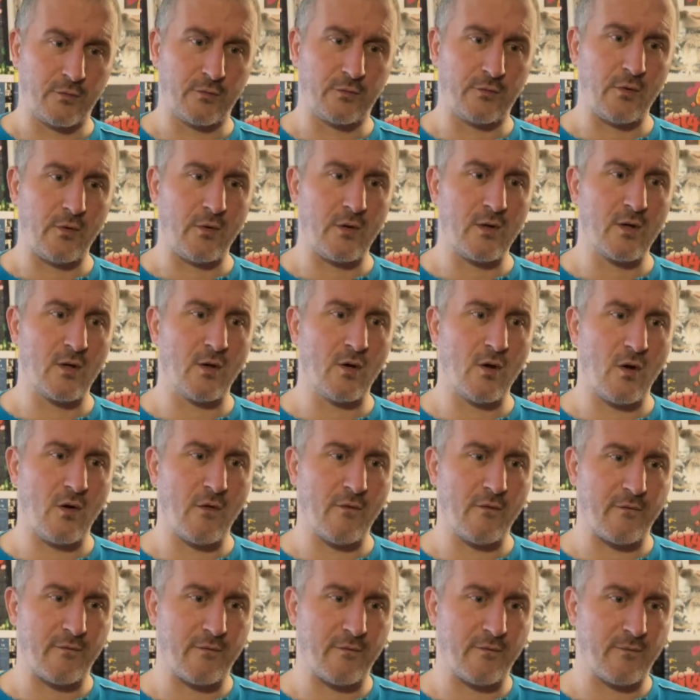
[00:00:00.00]
doing a lot
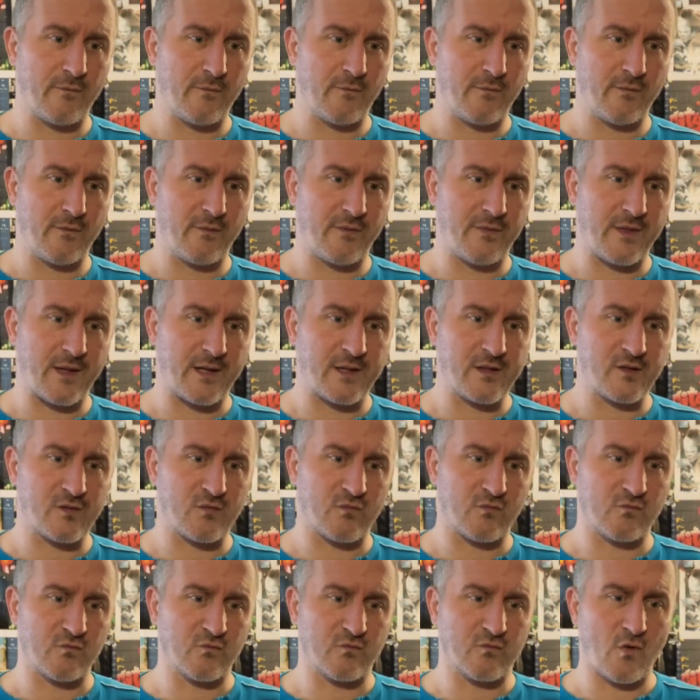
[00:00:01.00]
of things
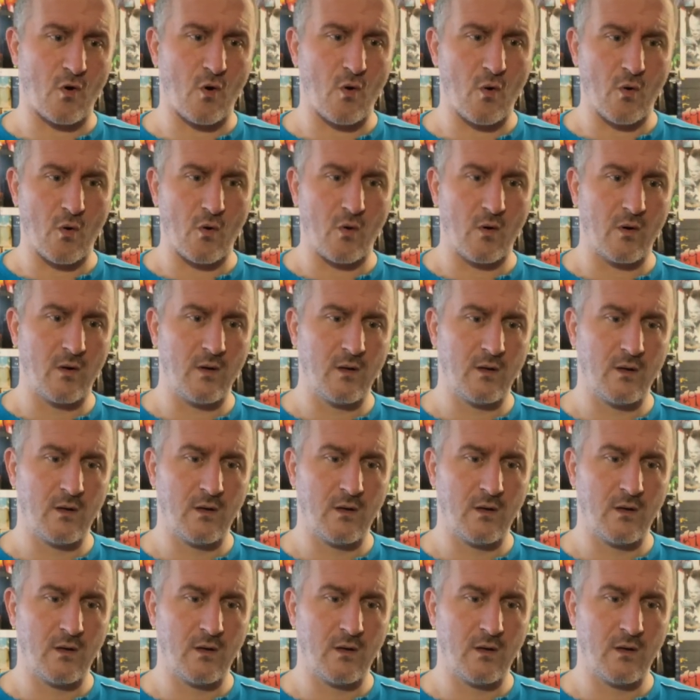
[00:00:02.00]
wrong